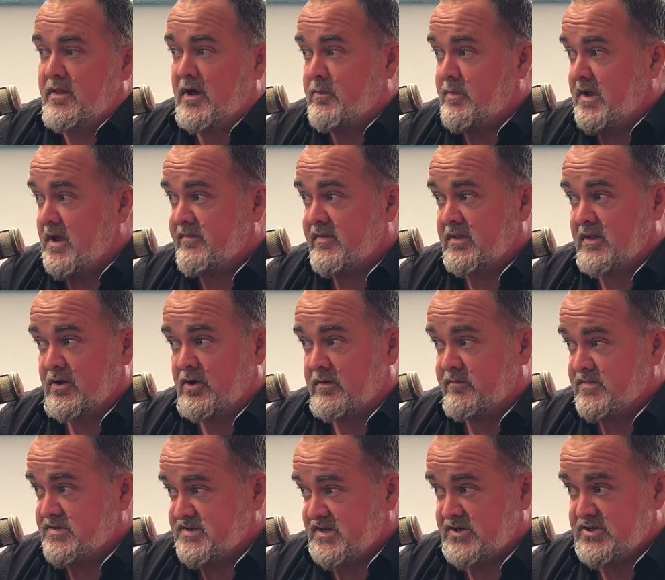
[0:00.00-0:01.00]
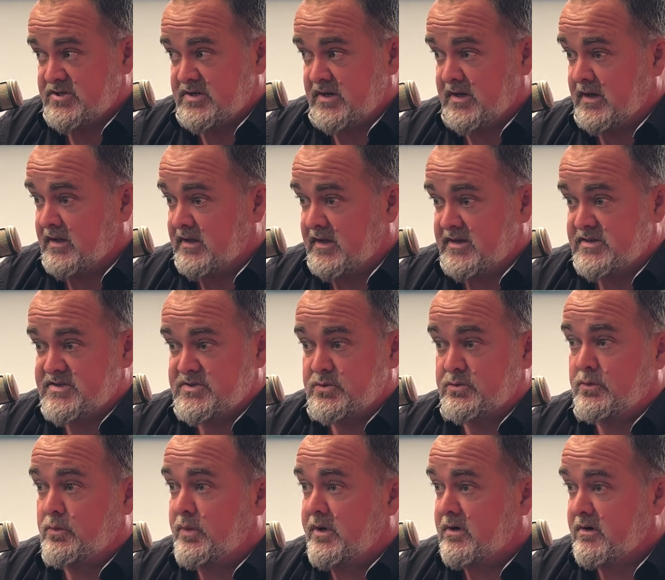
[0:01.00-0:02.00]
be having the conversation in class
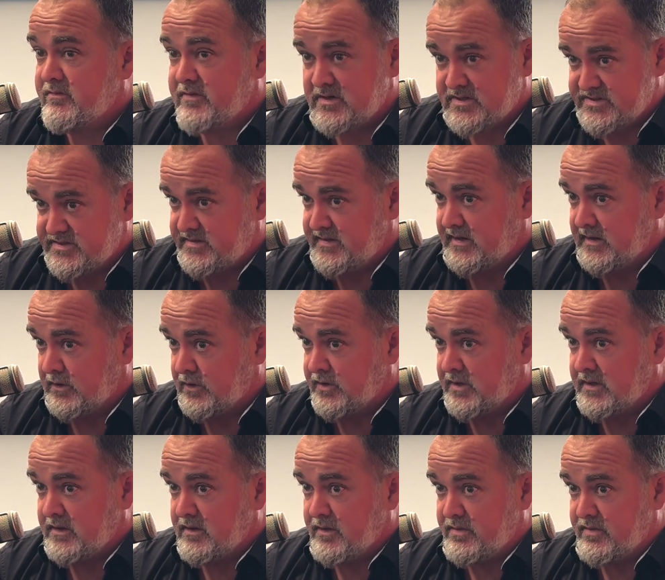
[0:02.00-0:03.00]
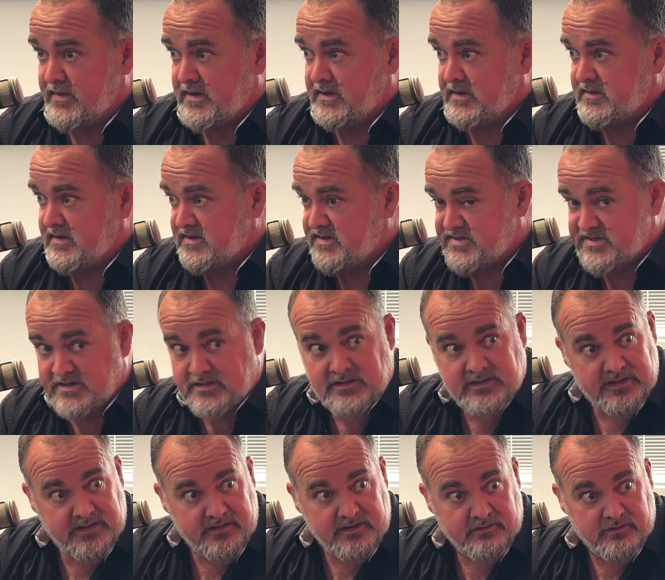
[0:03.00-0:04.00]
or wherever it is they're learning the thing, and then
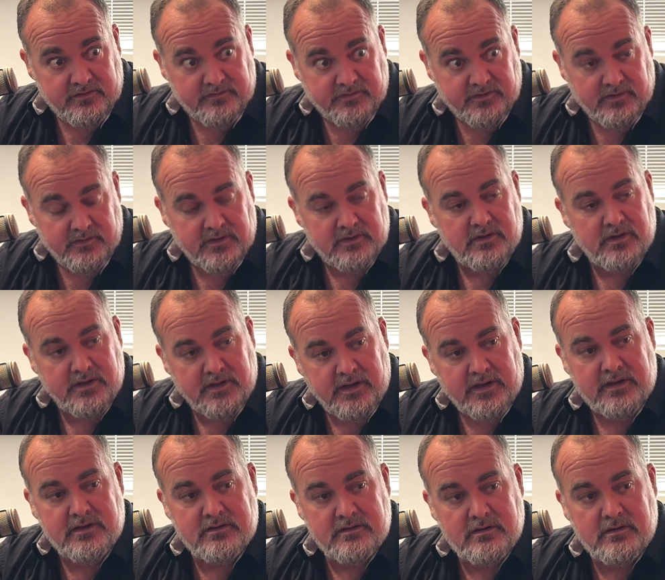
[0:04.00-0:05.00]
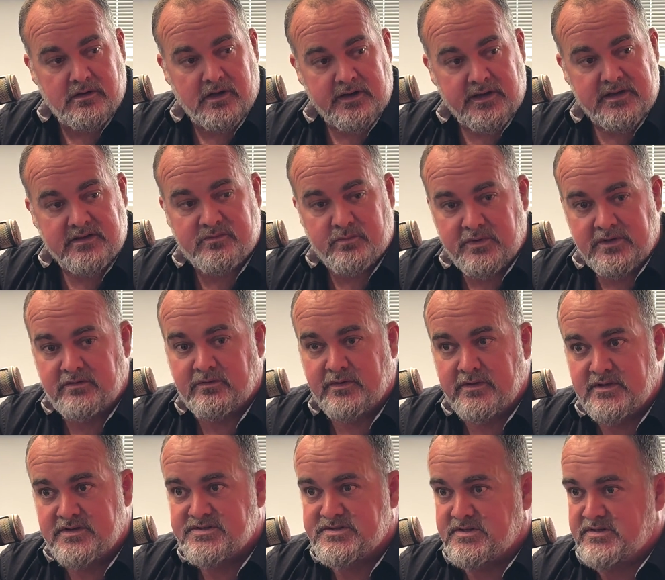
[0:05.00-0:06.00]
suddenly they're off going, okay, I need to be doing
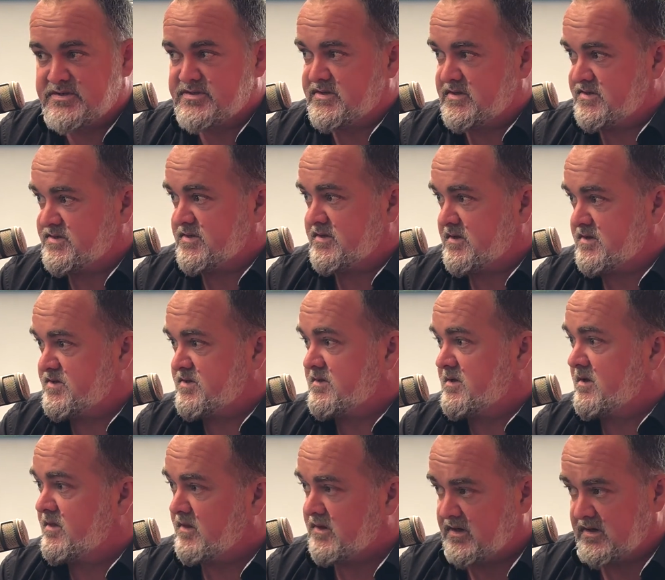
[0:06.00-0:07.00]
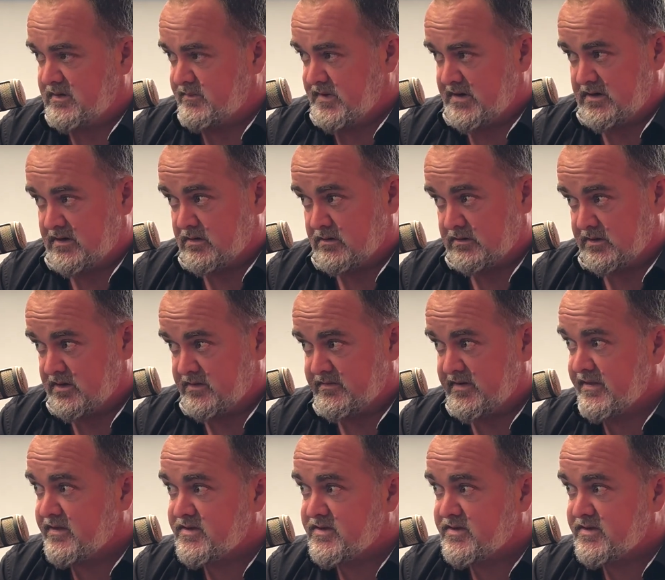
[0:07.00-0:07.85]
this, and this, and they're thinking about a whole lot of other